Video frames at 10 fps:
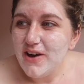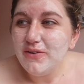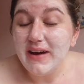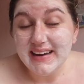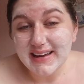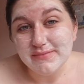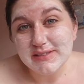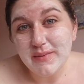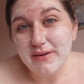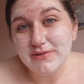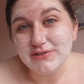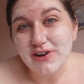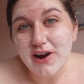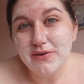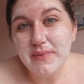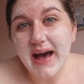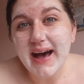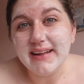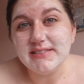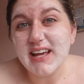when it comes to my wardrobe,
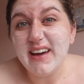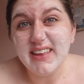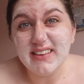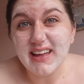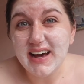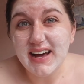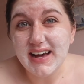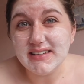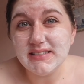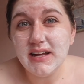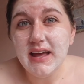and I think that has